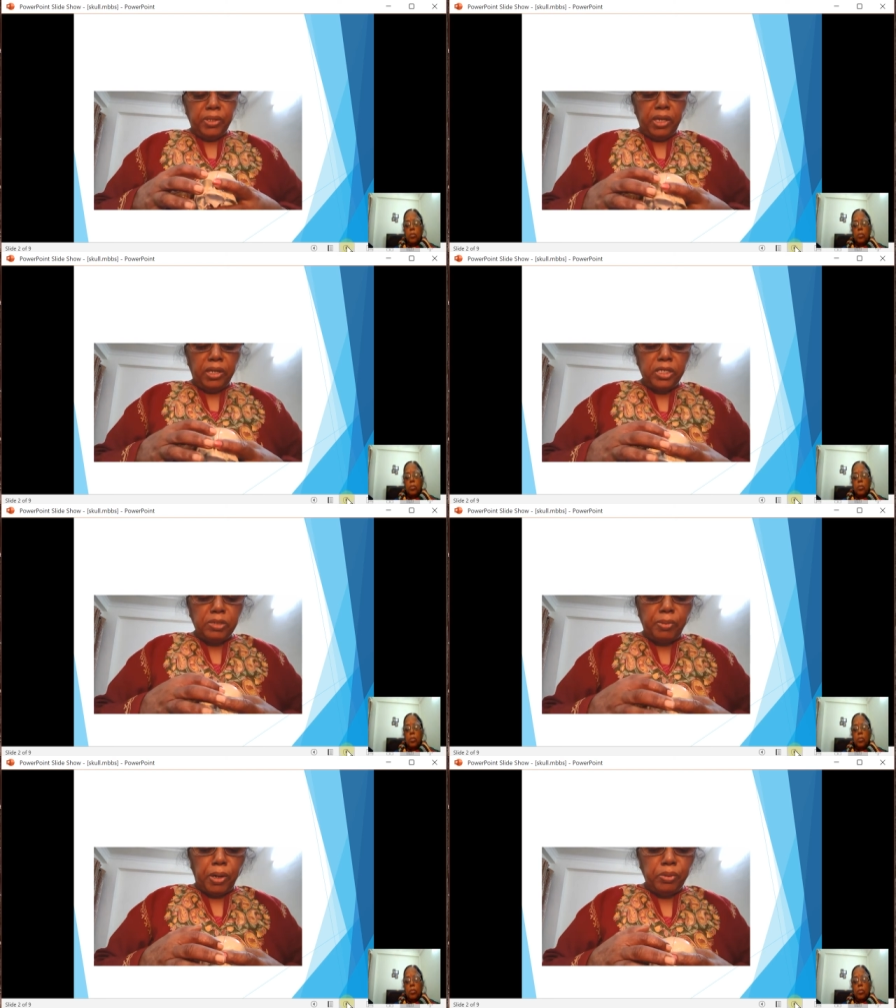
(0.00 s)
it
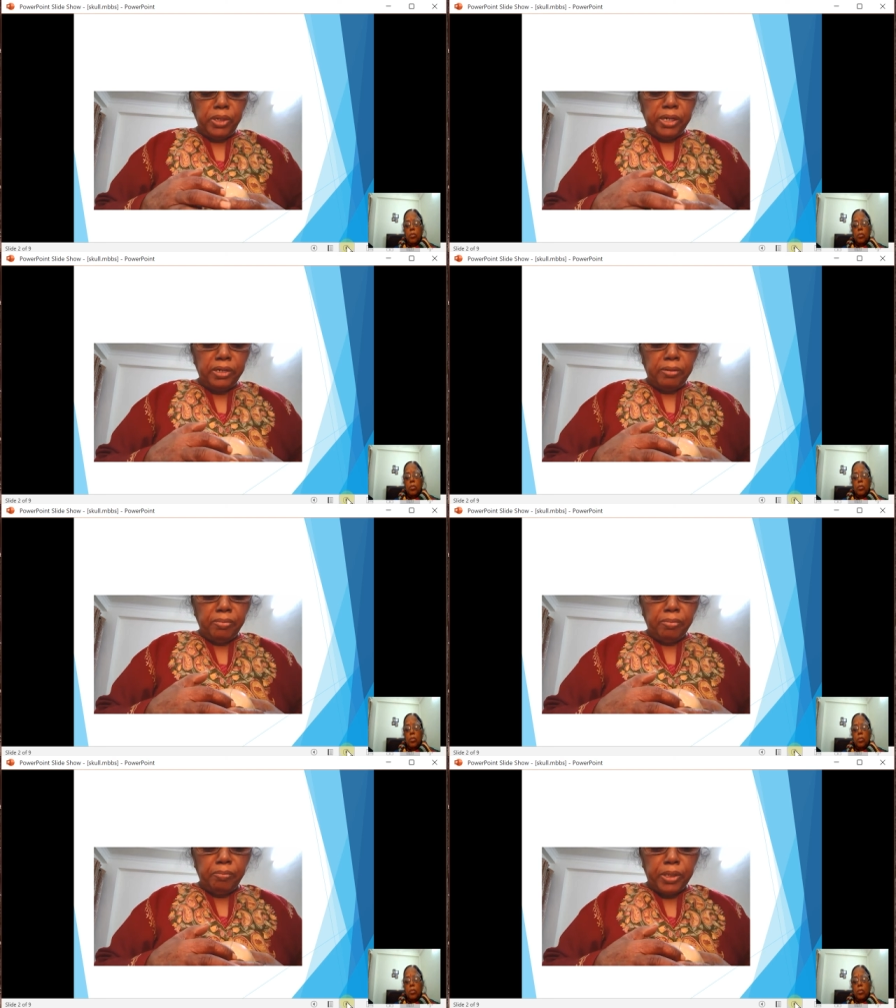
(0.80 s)
is bounded
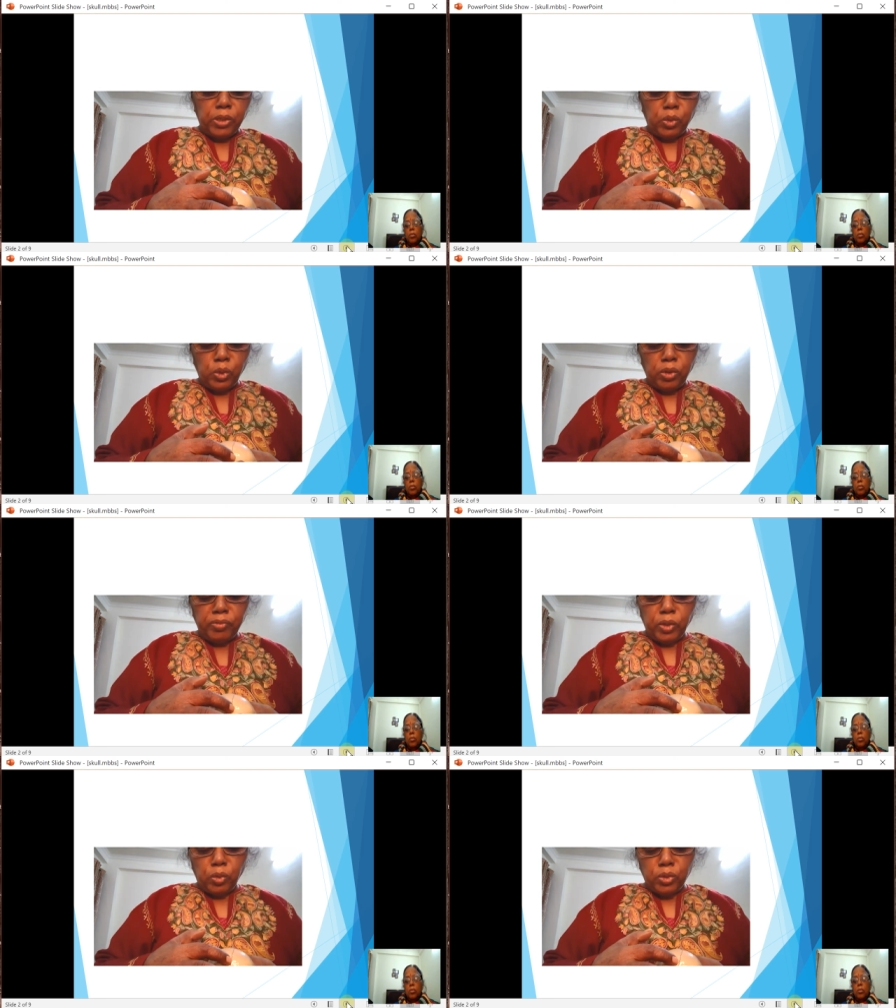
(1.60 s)
by the root of the
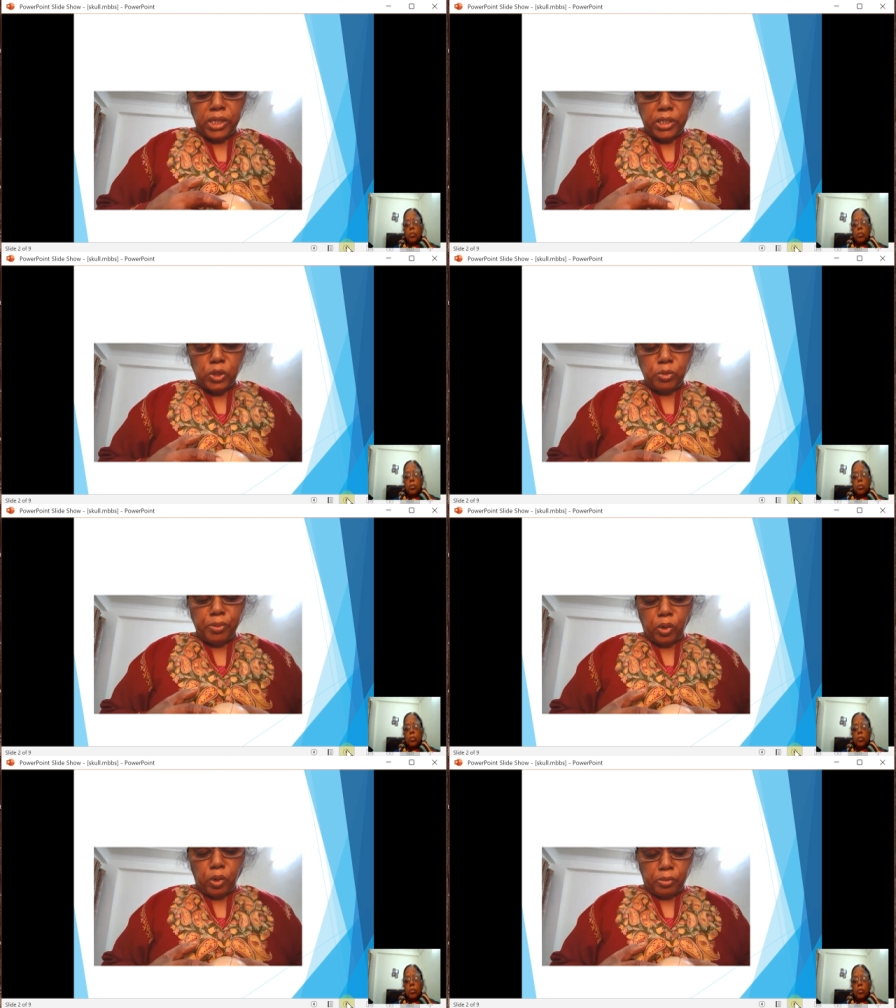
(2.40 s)
nose and the
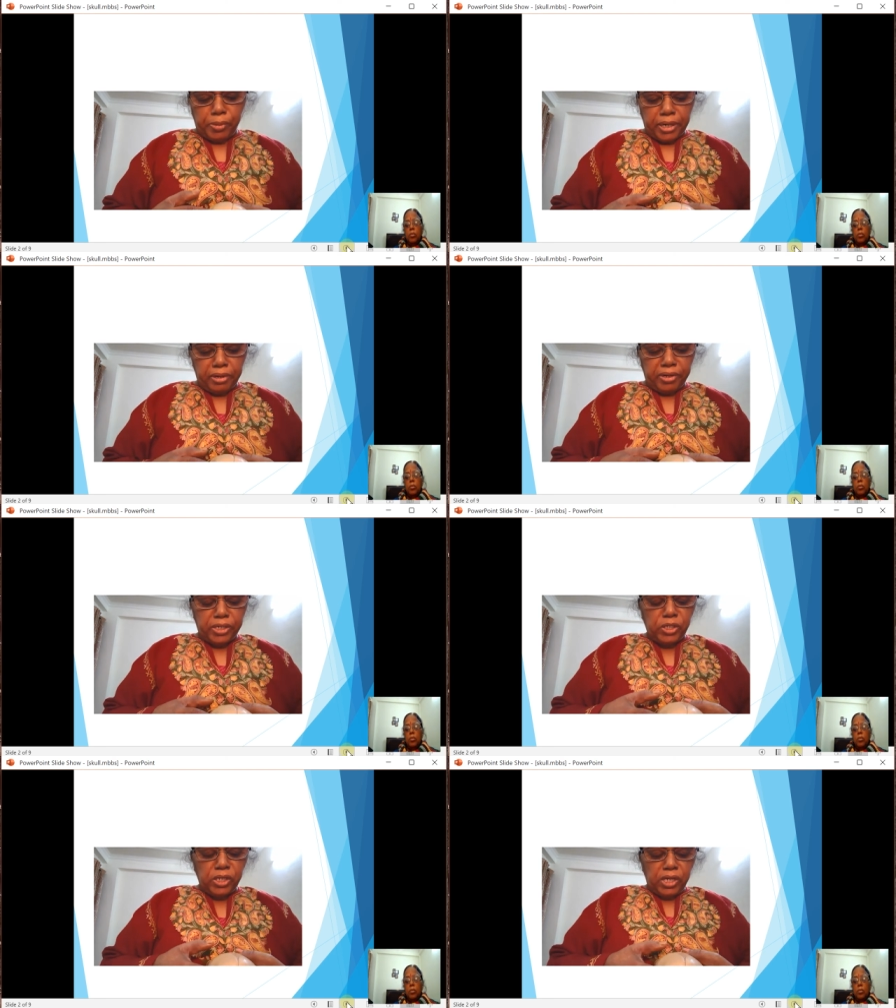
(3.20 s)
supraorbital
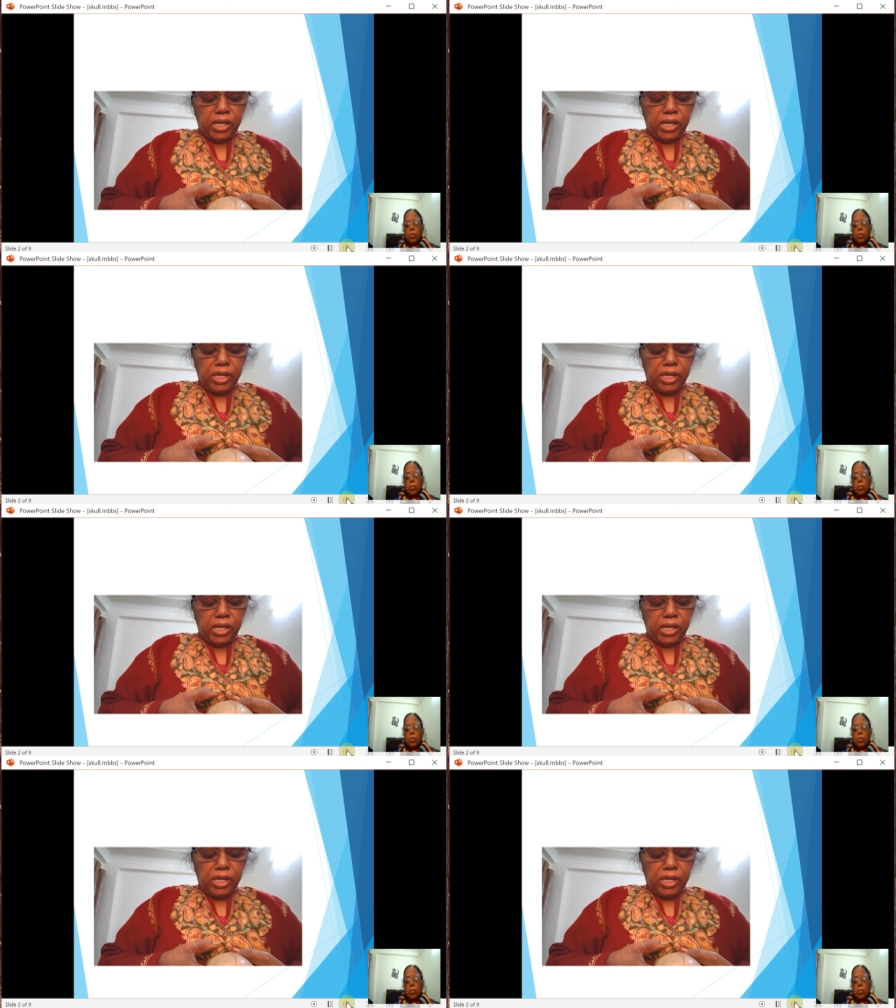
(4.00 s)
ridge